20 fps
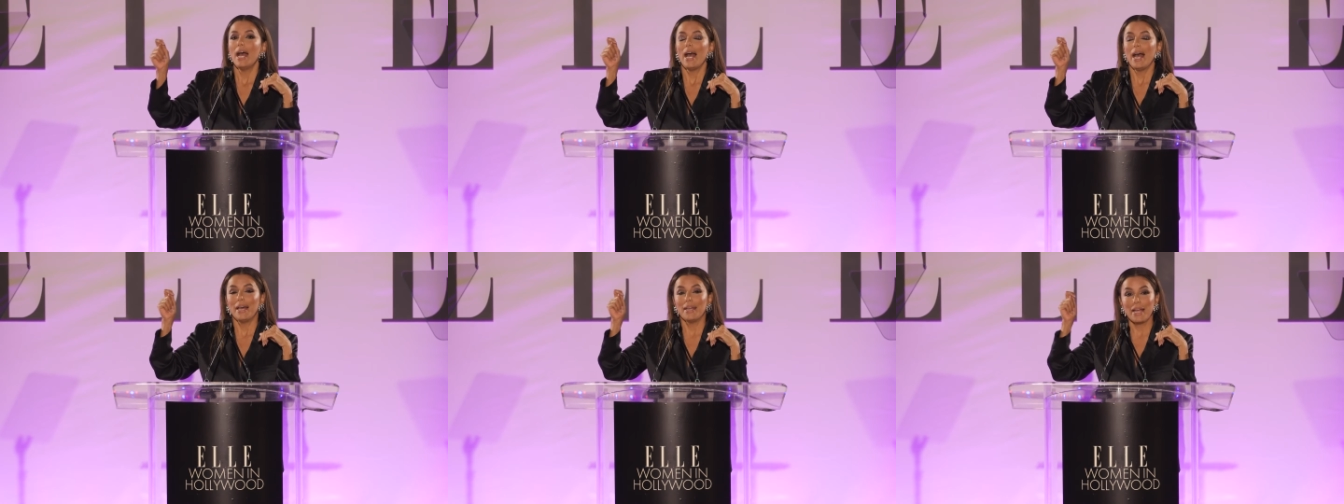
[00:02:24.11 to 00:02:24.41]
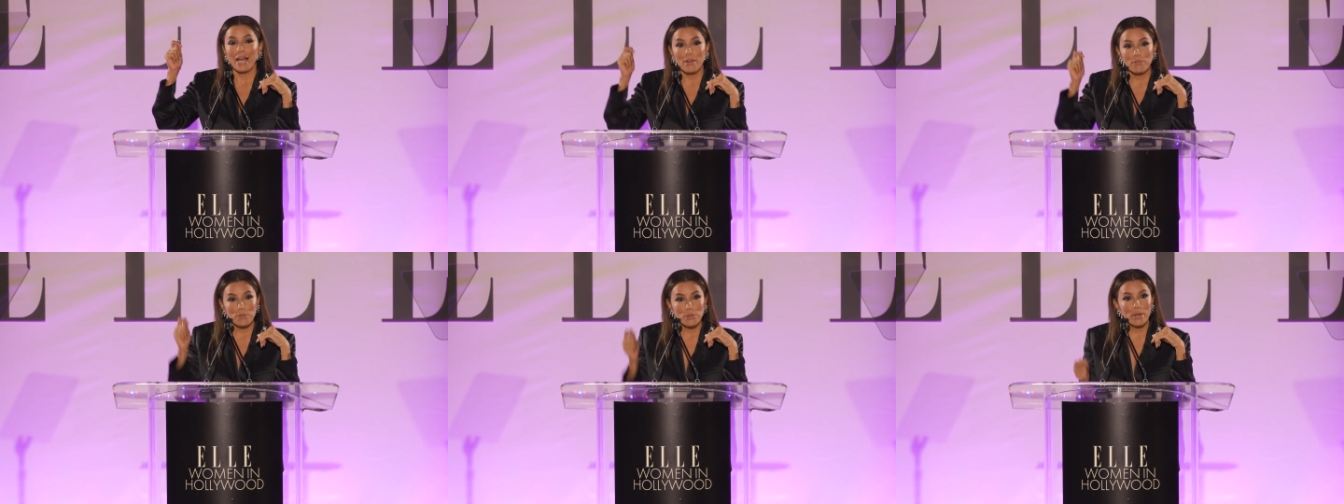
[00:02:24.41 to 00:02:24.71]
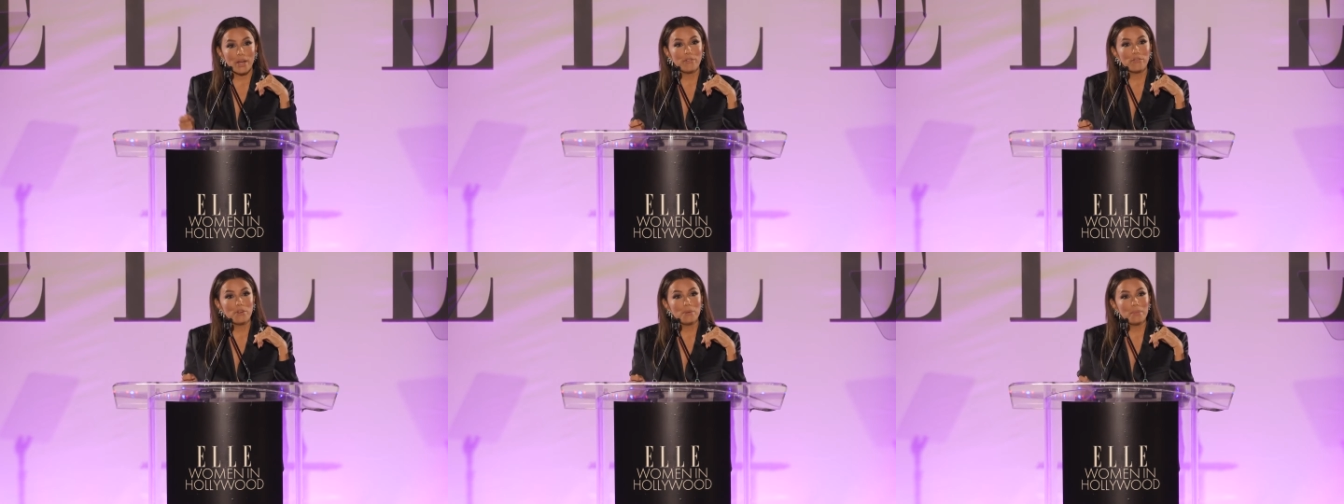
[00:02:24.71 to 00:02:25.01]
And after
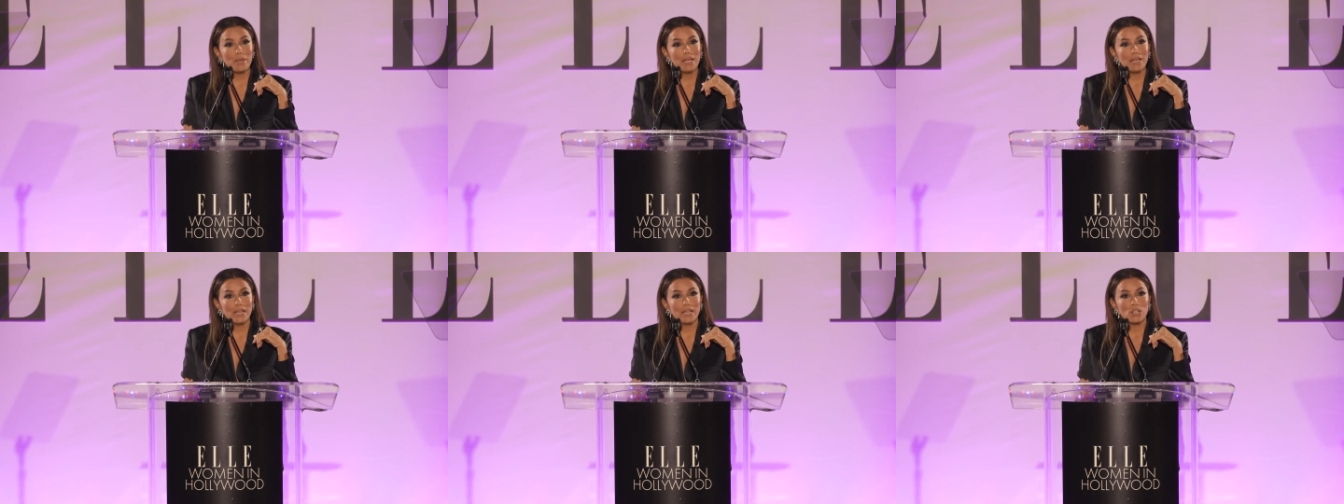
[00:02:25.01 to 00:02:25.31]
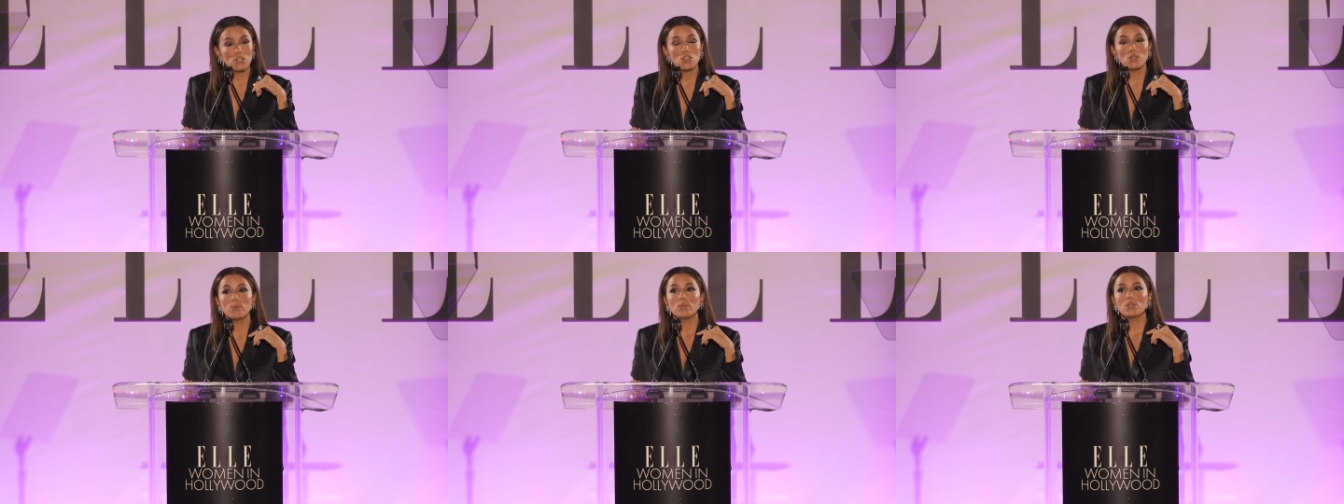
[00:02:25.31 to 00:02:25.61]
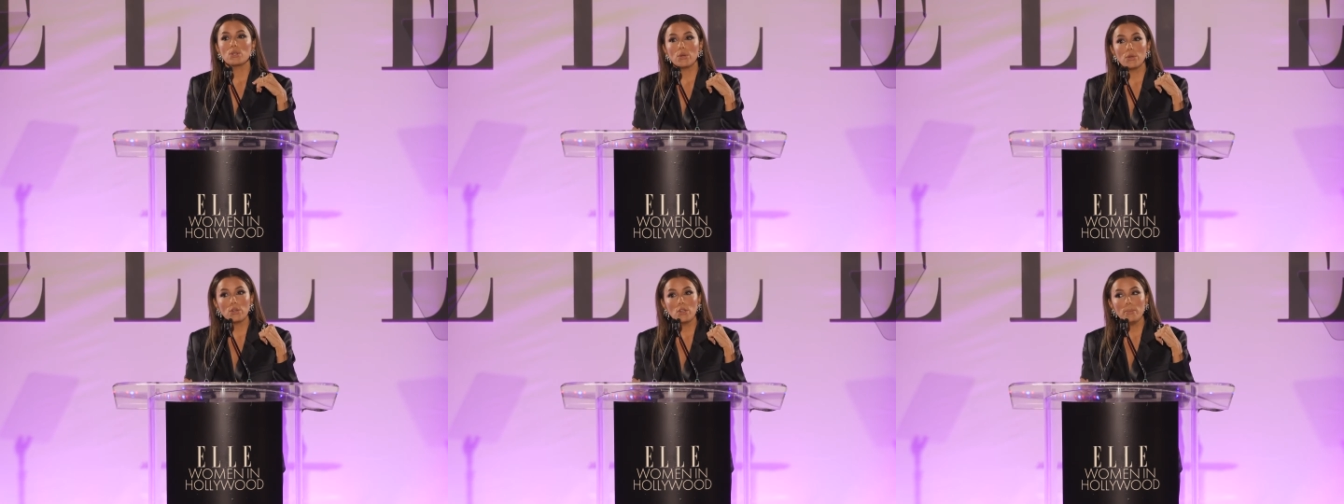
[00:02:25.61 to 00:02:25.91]
every meeting, she would
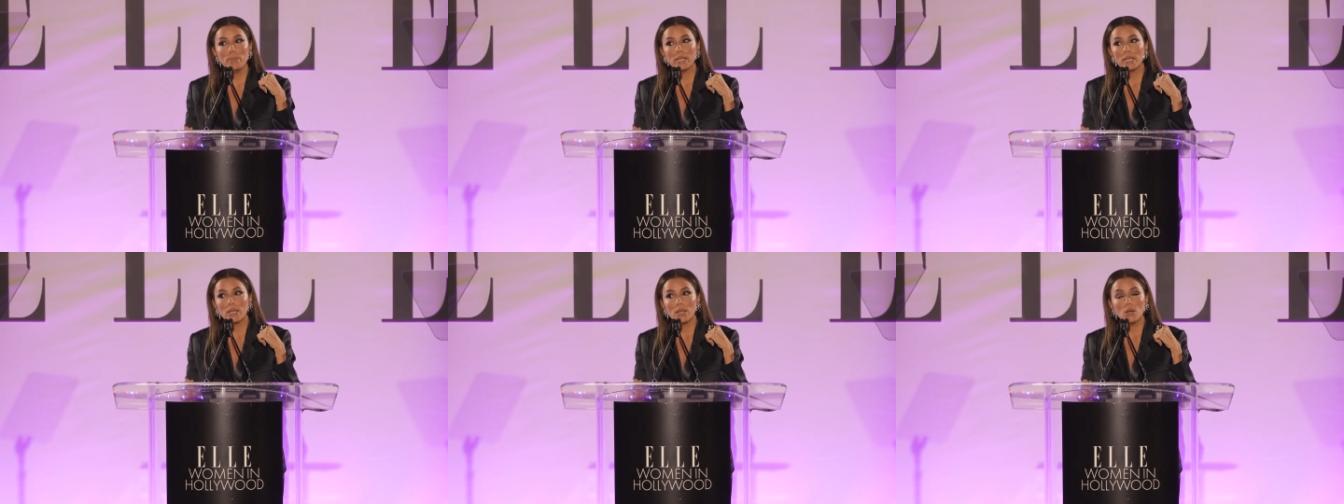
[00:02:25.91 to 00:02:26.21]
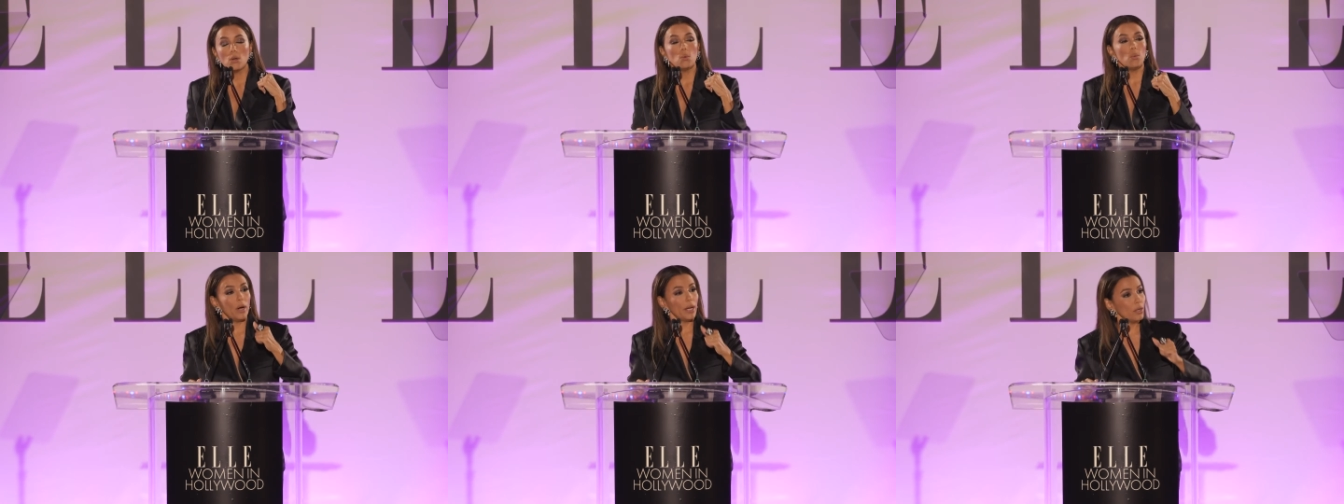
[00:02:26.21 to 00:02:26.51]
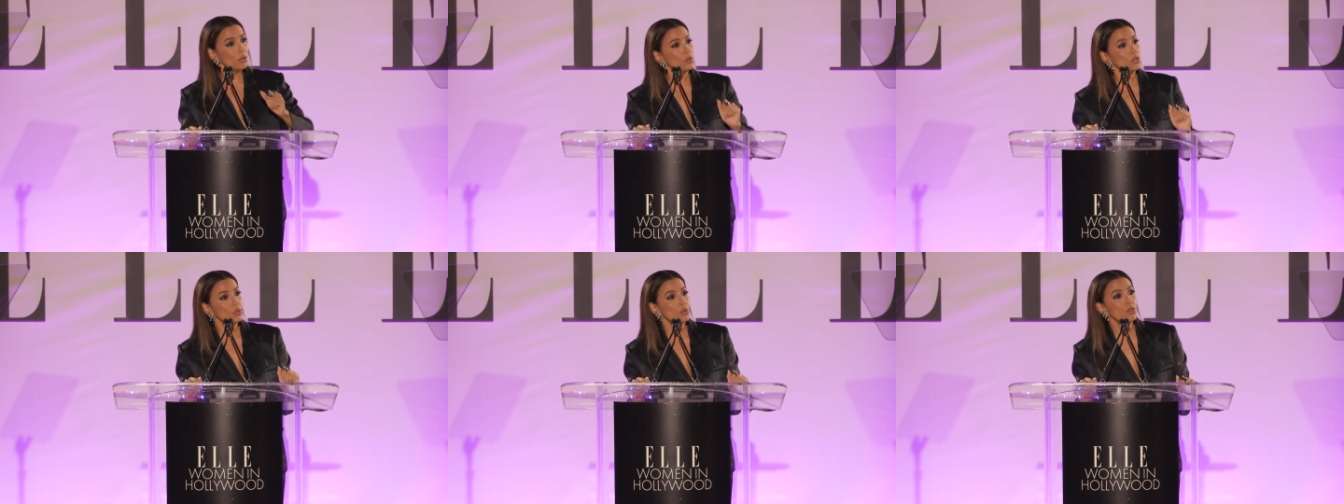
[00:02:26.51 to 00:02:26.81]
turn to me and go, Why
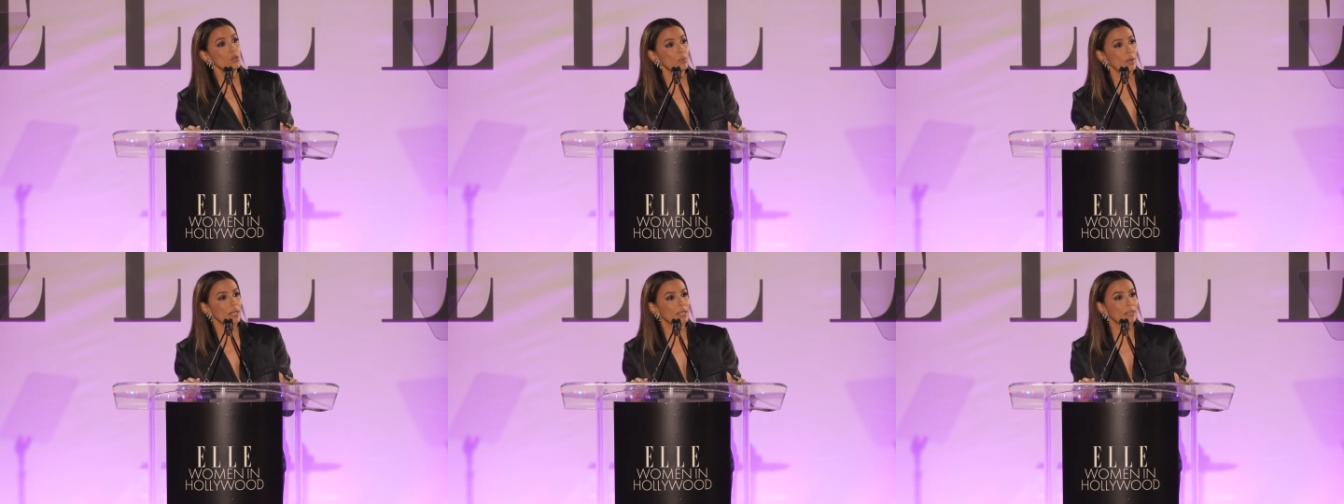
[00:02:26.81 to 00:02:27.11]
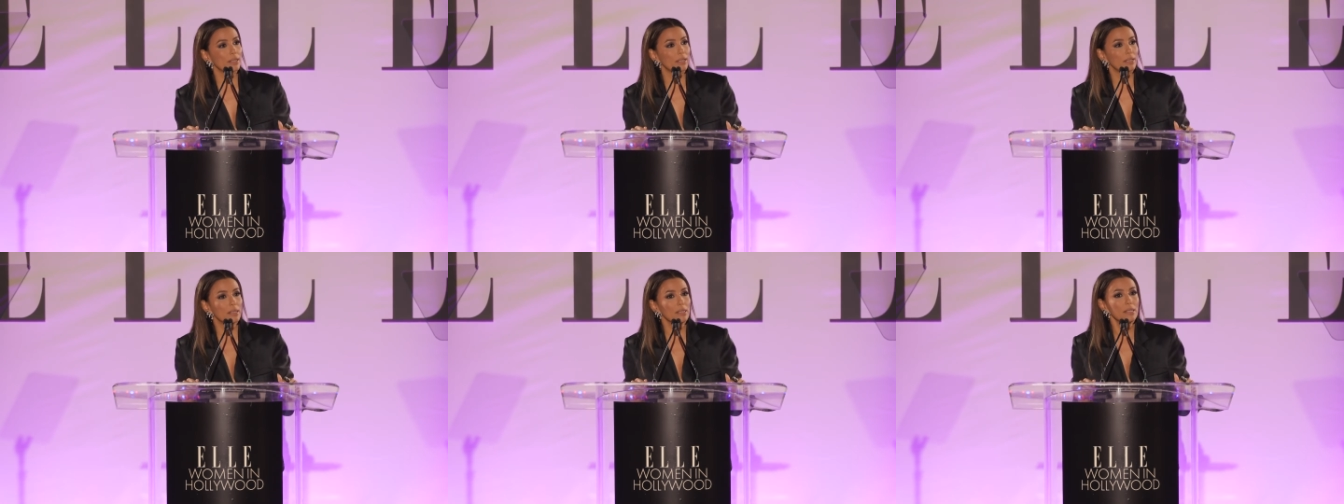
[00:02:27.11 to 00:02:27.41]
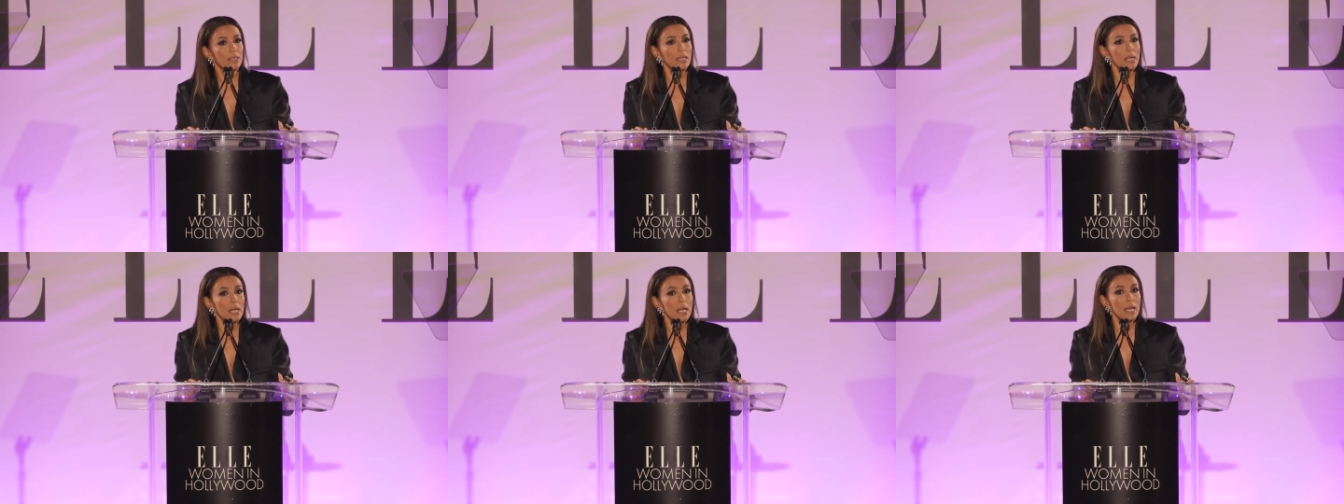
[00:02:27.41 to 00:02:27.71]
don't you direct this?